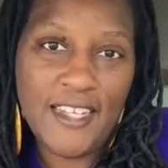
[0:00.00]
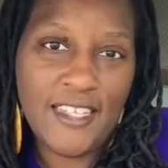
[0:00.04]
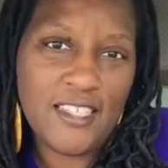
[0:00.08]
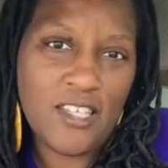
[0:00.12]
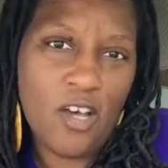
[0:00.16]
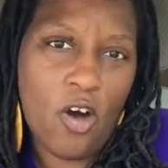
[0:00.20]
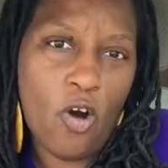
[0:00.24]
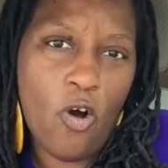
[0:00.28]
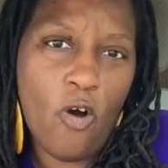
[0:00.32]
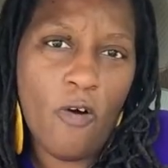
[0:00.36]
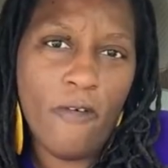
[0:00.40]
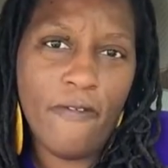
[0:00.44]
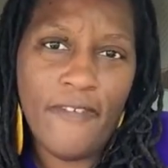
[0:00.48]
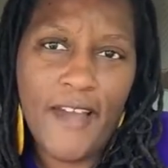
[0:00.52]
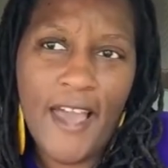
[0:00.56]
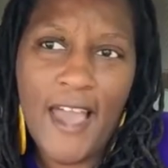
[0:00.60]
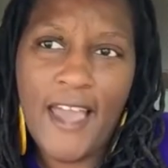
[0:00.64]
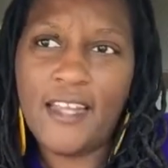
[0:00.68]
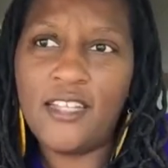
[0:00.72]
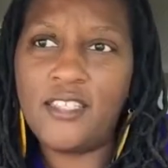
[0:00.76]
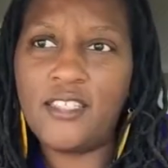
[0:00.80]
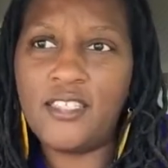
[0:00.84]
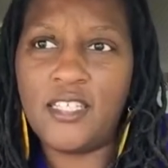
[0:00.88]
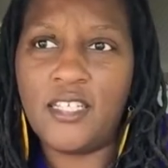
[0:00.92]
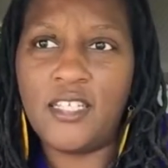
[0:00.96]
It's all
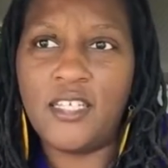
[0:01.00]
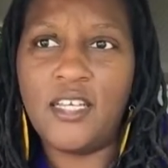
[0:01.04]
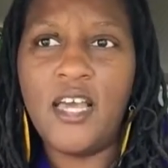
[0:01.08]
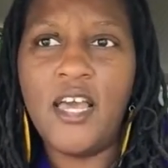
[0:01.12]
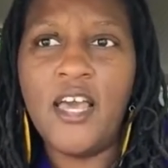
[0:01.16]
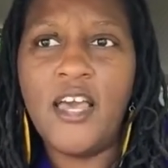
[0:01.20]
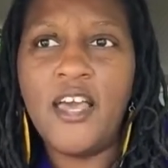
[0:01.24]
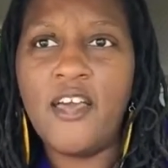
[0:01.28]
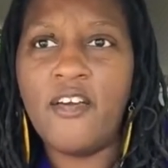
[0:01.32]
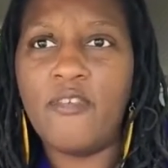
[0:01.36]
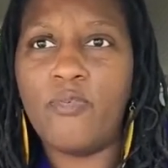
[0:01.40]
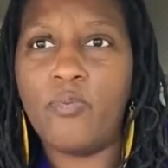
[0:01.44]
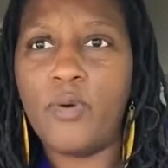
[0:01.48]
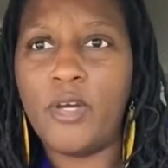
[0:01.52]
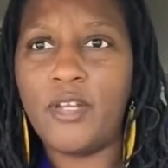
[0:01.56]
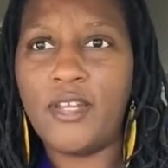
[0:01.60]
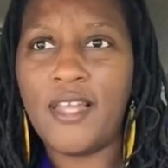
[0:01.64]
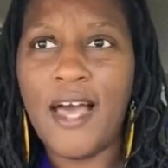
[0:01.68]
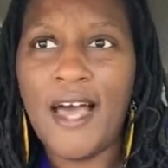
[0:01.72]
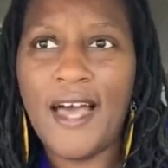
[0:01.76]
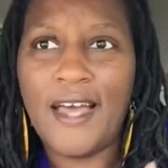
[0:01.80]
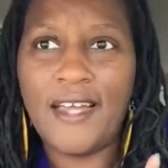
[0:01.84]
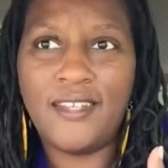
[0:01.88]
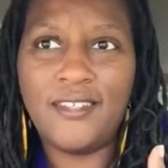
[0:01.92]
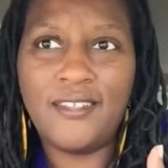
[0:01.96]
vanity if we're
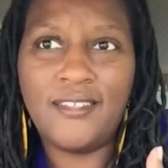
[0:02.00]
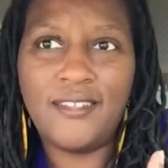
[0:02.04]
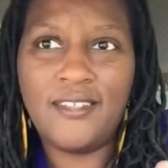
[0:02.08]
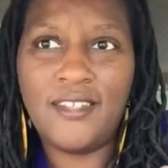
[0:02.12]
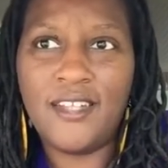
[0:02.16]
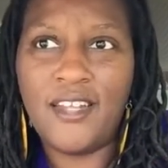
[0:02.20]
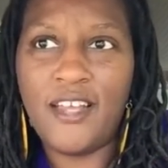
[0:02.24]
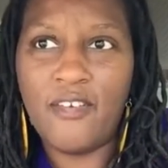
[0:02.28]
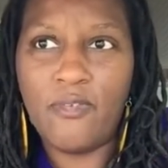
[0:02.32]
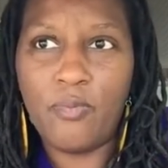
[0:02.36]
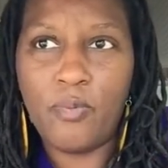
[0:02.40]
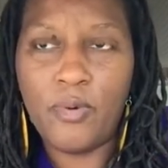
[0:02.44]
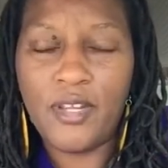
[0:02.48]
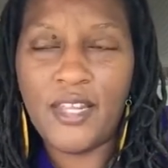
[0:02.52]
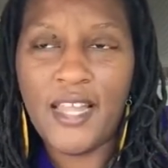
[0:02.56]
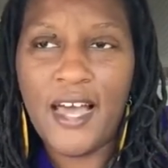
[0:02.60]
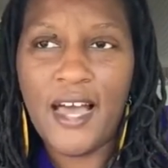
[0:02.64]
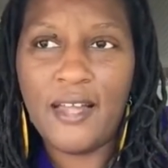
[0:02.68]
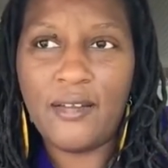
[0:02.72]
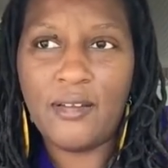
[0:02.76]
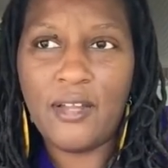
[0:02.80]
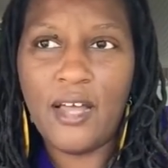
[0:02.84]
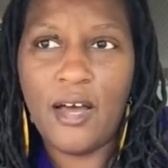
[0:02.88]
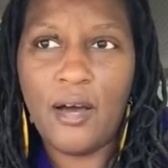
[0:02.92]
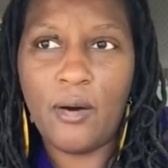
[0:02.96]

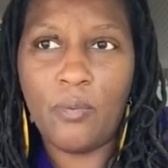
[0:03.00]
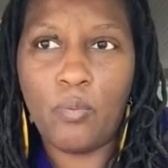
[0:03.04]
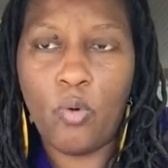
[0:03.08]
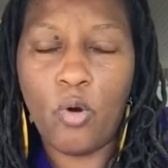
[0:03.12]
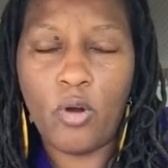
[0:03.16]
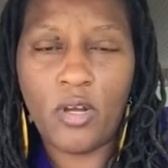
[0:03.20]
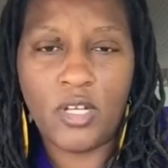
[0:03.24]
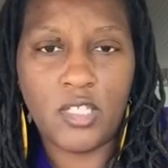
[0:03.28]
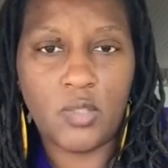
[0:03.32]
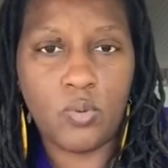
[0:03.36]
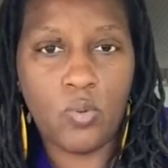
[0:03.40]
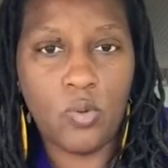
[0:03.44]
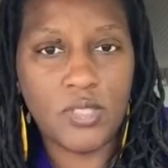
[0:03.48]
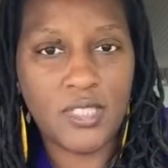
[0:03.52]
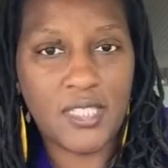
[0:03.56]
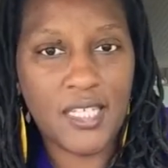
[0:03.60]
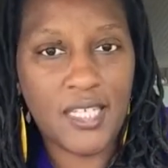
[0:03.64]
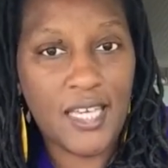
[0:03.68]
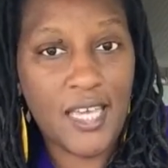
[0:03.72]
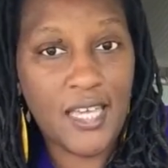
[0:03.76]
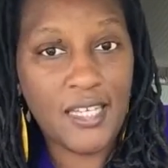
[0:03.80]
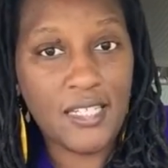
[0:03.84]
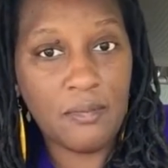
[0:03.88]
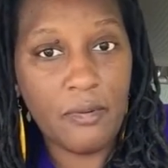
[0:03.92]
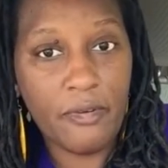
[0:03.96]
not working towards the
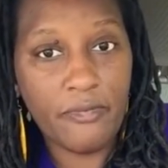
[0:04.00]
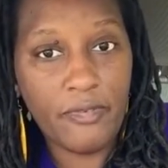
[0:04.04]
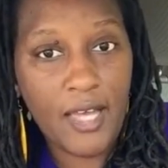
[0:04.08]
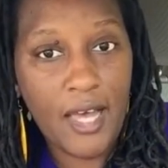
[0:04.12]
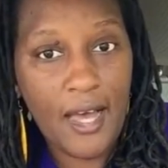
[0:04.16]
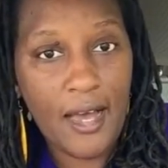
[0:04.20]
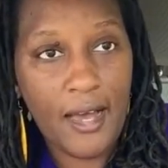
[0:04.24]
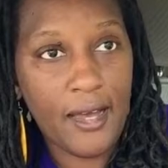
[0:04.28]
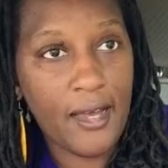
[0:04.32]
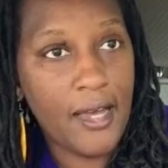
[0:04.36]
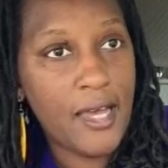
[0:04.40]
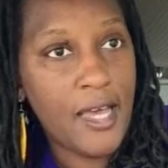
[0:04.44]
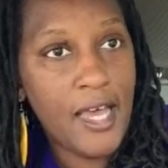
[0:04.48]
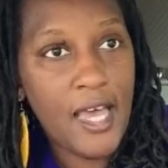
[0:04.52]
kingdom of Yah.